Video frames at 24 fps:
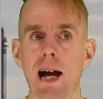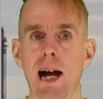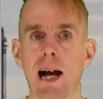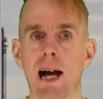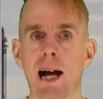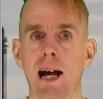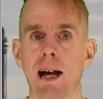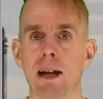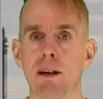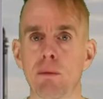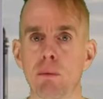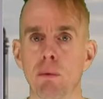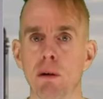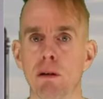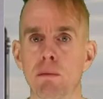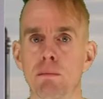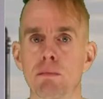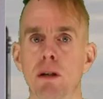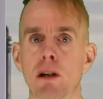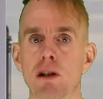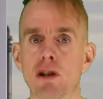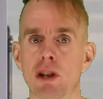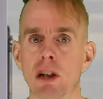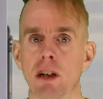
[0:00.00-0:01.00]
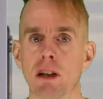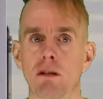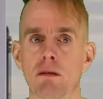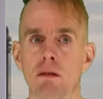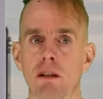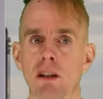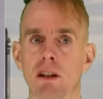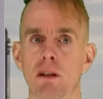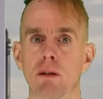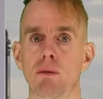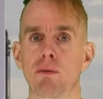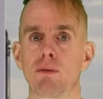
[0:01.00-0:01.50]
and we're approaching
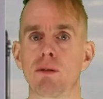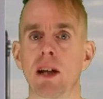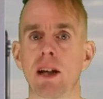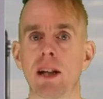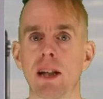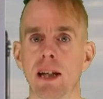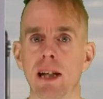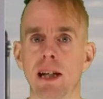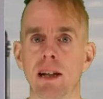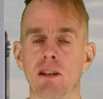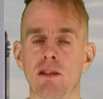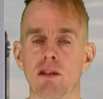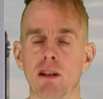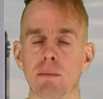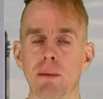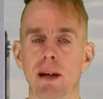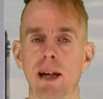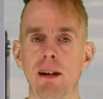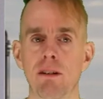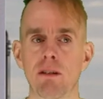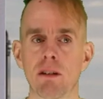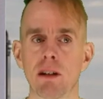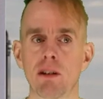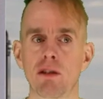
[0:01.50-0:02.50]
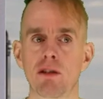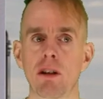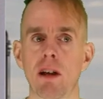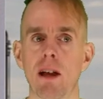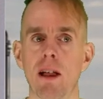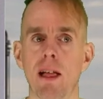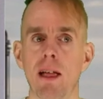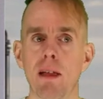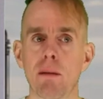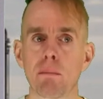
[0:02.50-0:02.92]
critical flooding in some areas,